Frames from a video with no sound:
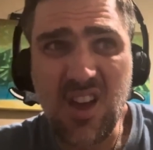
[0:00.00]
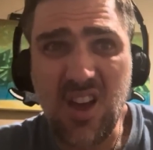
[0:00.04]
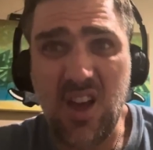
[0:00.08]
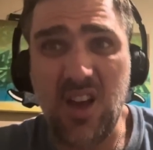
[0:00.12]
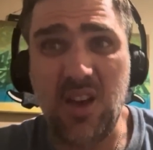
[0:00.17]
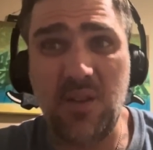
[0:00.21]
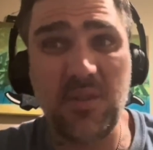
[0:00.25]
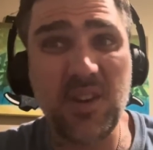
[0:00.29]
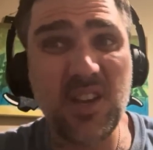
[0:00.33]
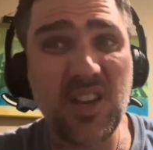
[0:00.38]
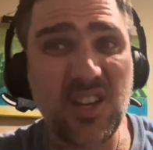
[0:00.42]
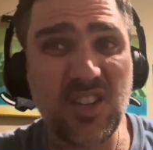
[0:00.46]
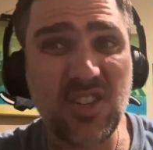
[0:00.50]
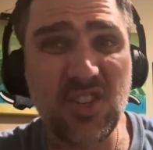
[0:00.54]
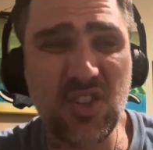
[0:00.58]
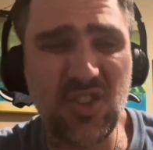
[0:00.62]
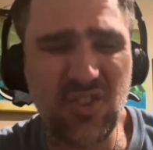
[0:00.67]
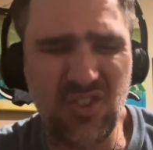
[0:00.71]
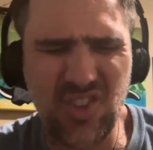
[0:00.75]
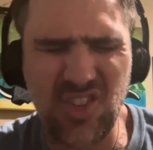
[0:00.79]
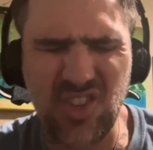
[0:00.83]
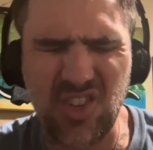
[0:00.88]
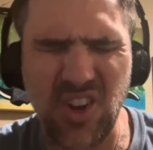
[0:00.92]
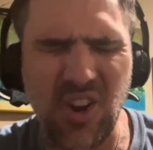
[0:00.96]
I'm going to get you
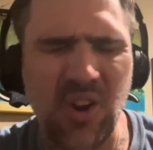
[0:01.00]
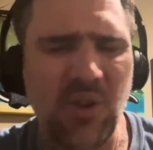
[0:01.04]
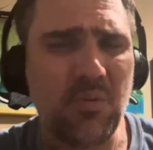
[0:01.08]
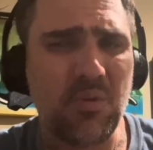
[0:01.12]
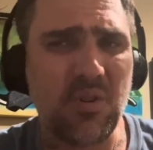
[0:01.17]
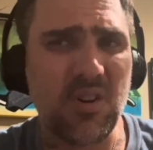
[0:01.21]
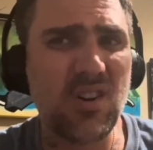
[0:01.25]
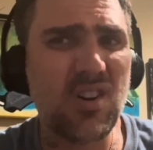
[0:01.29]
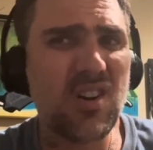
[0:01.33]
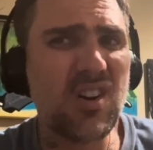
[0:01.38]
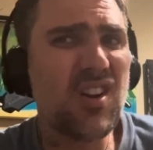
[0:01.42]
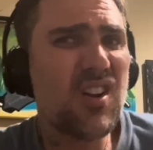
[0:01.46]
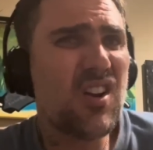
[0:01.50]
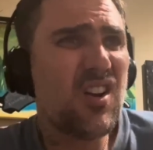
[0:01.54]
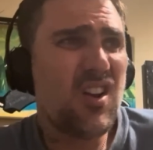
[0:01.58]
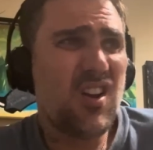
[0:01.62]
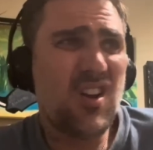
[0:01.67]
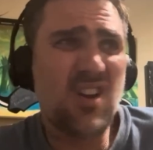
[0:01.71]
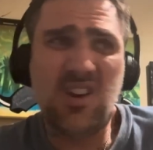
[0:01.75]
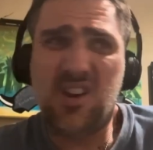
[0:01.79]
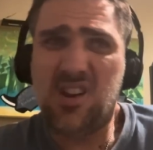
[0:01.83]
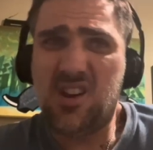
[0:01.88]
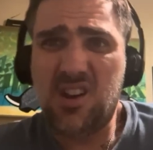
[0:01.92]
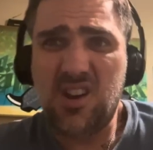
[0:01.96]
sober,
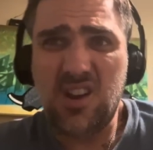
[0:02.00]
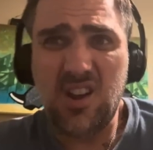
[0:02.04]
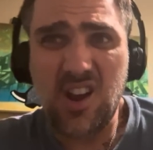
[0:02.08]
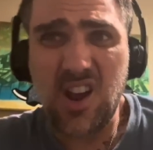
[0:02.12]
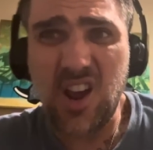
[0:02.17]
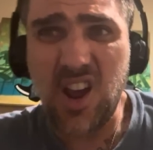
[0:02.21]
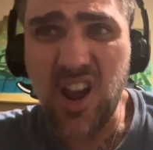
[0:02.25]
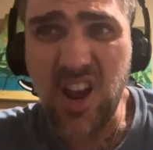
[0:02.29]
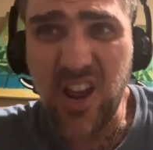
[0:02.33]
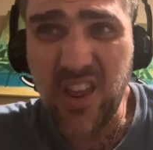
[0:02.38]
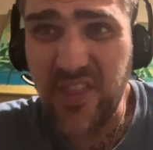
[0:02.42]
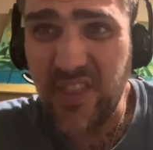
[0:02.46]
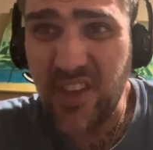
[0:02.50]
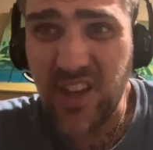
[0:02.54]
and